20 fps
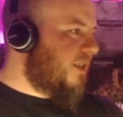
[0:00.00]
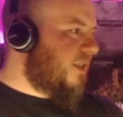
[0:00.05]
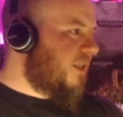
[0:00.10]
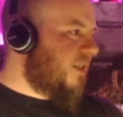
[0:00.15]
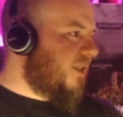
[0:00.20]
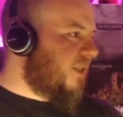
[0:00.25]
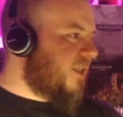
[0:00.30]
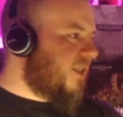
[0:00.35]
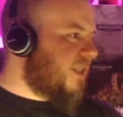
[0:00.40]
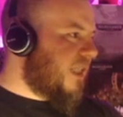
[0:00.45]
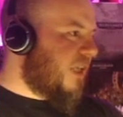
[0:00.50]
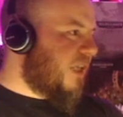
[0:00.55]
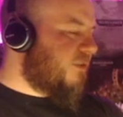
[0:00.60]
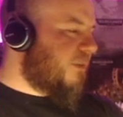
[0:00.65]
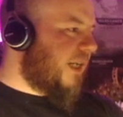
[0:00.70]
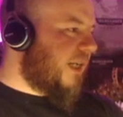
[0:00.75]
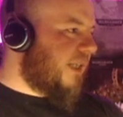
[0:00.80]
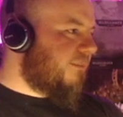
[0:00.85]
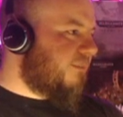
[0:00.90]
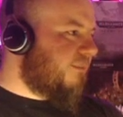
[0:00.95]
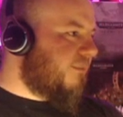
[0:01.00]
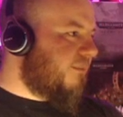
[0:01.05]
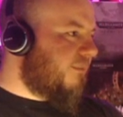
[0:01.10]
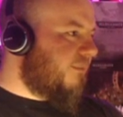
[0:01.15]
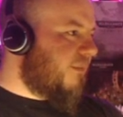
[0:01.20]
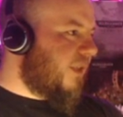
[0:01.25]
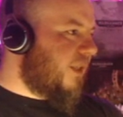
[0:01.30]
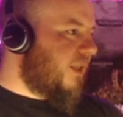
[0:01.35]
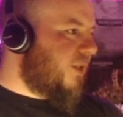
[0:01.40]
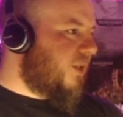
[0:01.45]
Good stuff, man.
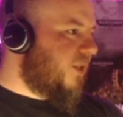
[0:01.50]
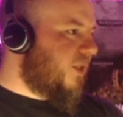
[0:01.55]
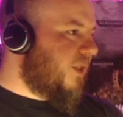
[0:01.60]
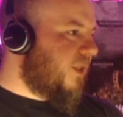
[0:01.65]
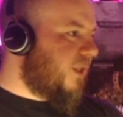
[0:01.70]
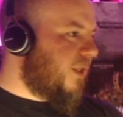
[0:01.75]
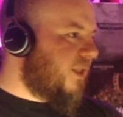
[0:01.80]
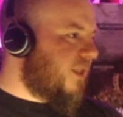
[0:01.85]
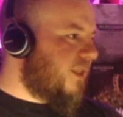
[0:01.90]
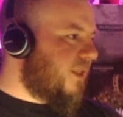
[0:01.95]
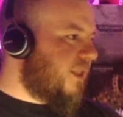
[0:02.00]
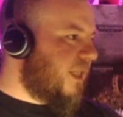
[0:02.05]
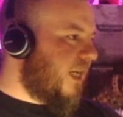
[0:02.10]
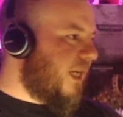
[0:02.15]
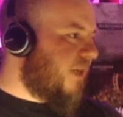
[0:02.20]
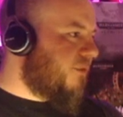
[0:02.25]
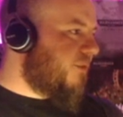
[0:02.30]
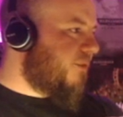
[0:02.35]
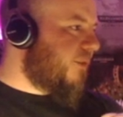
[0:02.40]
Good stuff.